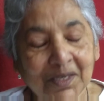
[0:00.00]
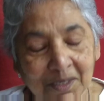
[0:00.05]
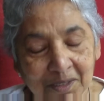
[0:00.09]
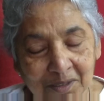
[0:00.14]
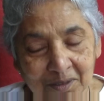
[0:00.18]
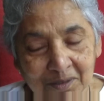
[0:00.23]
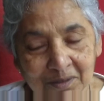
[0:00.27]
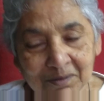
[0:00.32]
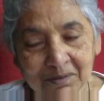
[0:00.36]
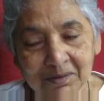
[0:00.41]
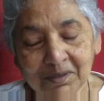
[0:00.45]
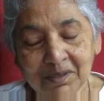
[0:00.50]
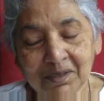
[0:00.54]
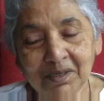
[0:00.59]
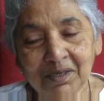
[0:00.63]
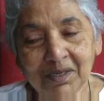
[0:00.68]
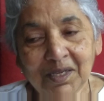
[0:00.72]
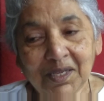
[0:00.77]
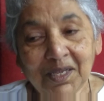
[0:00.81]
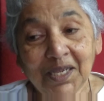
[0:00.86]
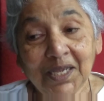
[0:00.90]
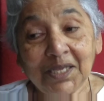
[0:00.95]
head,
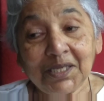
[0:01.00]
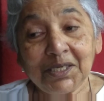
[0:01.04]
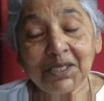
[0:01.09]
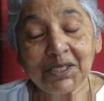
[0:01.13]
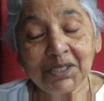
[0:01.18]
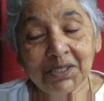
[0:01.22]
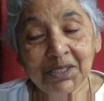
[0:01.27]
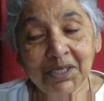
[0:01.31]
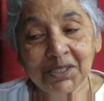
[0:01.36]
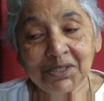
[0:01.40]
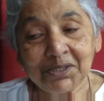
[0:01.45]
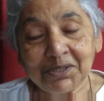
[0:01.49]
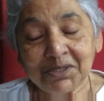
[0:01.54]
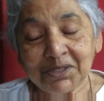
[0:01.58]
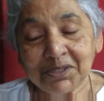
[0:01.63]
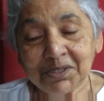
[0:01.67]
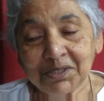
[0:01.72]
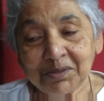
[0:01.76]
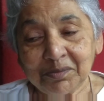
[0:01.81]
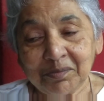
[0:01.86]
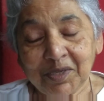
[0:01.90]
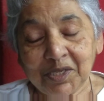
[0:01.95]
and he tells
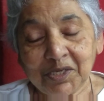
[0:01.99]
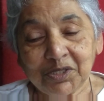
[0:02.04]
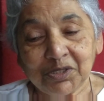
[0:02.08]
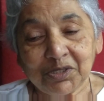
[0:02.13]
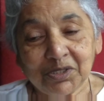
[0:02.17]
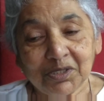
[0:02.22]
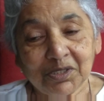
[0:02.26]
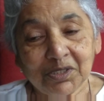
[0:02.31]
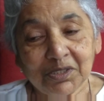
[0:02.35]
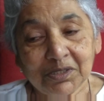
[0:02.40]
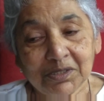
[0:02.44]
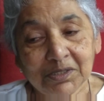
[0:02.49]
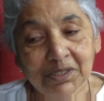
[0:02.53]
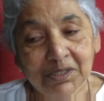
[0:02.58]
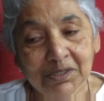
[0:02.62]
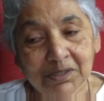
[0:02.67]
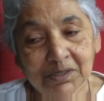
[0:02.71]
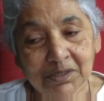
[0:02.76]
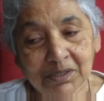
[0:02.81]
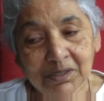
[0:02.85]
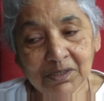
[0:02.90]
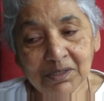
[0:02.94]
the manager, he
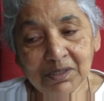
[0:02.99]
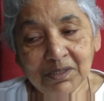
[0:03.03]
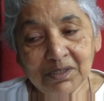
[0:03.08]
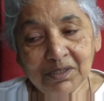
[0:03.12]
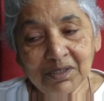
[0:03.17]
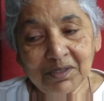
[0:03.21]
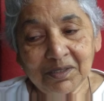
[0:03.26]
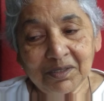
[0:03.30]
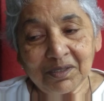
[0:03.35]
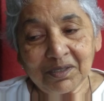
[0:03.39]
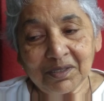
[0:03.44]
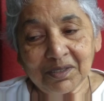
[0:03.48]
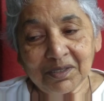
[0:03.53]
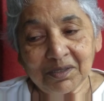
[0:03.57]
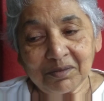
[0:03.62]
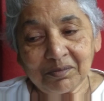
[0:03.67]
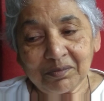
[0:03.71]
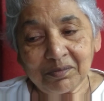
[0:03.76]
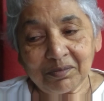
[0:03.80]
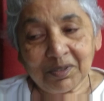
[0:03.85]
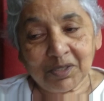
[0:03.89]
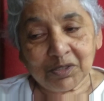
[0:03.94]
says,
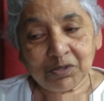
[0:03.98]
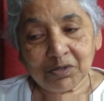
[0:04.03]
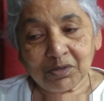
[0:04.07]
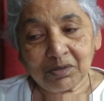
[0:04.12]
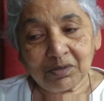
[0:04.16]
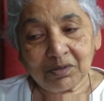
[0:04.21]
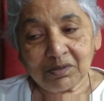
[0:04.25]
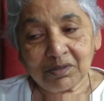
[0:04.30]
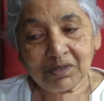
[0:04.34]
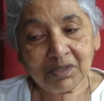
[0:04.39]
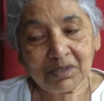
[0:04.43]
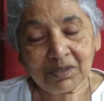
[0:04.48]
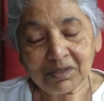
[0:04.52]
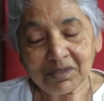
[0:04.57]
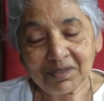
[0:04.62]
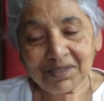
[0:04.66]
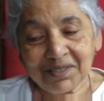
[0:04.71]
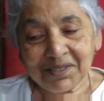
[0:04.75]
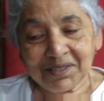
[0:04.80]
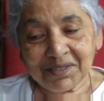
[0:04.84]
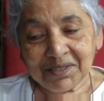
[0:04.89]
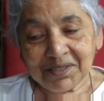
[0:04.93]
"Rason,
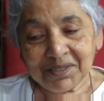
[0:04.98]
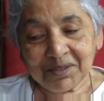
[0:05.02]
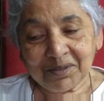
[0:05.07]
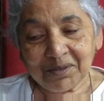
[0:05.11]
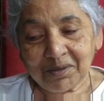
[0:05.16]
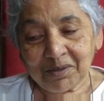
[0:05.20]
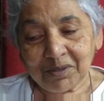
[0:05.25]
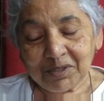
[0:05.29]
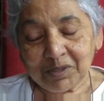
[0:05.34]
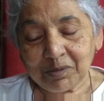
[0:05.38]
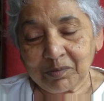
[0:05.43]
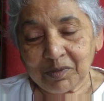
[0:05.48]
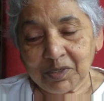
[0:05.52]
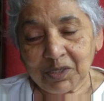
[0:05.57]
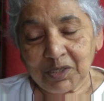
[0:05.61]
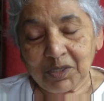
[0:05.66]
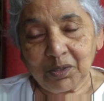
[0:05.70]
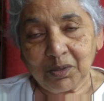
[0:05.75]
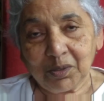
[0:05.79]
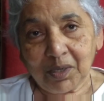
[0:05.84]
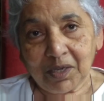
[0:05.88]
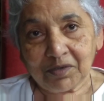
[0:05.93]
all the
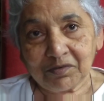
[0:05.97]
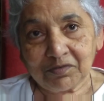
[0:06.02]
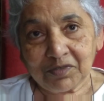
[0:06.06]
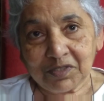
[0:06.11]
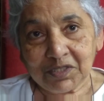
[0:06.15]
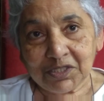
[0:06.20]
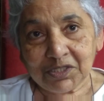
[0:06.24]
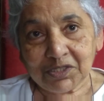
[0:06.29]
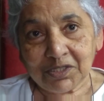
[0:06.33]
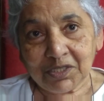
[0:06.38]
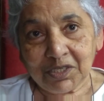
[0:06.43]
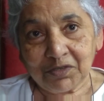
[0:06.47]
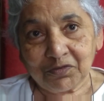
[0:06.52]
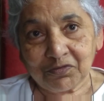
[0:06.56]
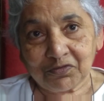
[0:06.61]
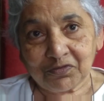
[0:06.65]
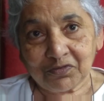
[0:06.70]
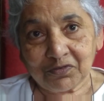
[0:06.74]
money you have in the safe,